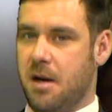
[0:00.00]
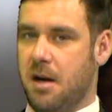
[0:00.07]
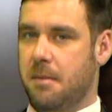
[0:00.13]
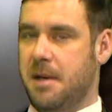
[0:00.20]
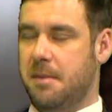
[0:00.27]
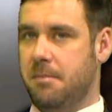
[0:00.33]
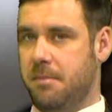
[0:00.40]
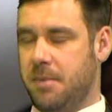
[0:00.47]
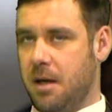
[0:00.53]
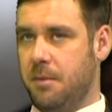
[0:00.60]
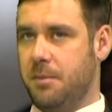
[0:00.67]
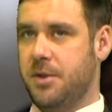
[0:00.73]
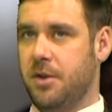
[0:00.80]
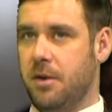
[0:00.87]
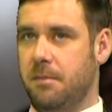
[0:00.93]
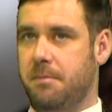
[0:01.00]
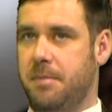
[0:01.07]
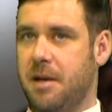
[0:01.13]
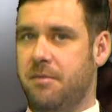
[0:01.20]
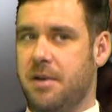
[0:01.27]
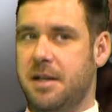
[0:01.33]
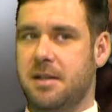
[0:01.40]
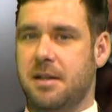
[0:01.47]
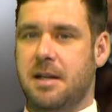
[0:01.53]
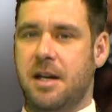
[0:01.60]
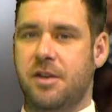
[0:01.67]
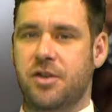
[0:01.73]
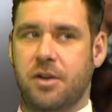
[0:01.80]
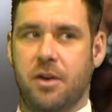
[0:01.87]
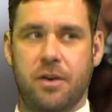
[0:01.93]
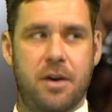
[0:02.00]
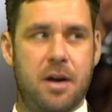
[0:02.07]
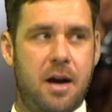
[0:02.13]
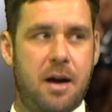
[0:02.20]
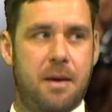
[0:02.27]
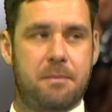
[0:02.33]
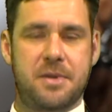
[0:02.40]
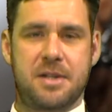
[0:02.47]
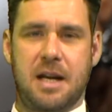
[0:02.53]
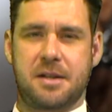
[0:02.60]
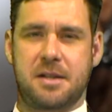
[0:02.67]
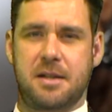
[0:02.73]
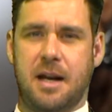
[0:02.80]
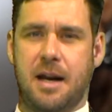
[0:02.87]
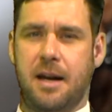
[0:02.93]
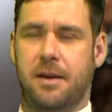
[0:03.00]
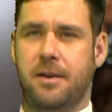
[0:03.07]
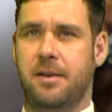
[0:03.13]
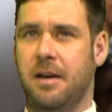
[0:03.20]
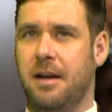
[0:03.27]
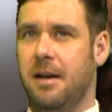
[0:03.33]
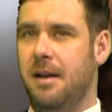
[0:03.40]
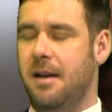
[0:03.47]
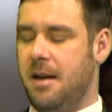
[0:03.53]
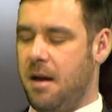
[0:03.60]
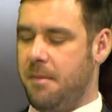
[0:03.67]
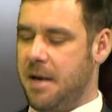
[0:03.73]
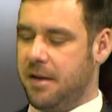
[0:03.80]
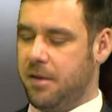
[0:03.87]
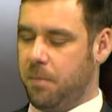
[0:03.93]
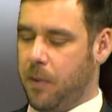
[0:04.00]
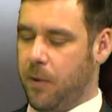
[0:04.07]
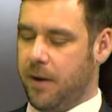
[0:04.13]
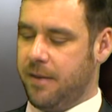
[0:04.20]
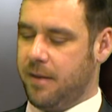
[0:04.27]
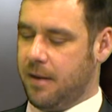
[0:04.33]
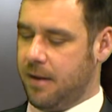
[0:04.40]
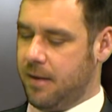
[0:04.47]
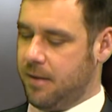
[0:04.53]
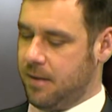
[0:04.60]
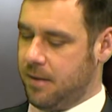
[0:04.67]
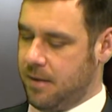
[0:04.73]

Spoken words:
I mean, I was on Bet Racing Nation on Saturday, and I made the point that,